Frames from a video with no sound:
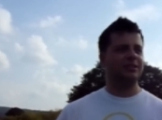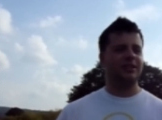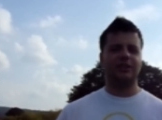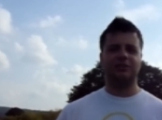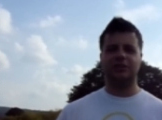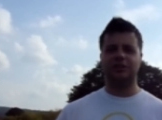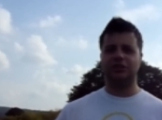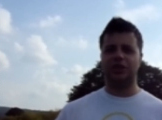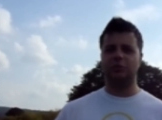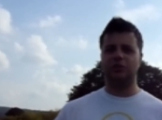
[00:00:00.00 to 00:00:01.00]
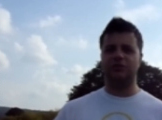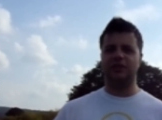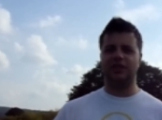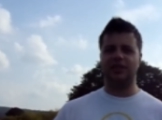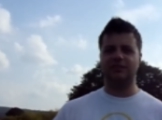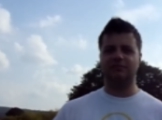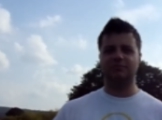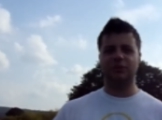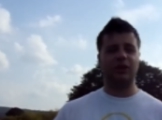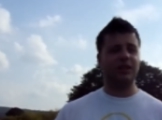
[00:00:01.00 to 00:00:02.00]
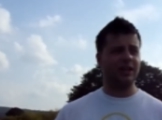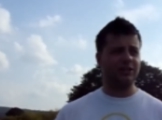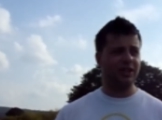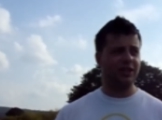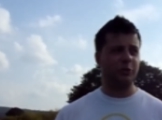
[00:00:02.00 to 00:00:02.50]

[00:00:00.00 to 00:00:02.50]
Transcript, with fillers: down to the shooter really. But like I say,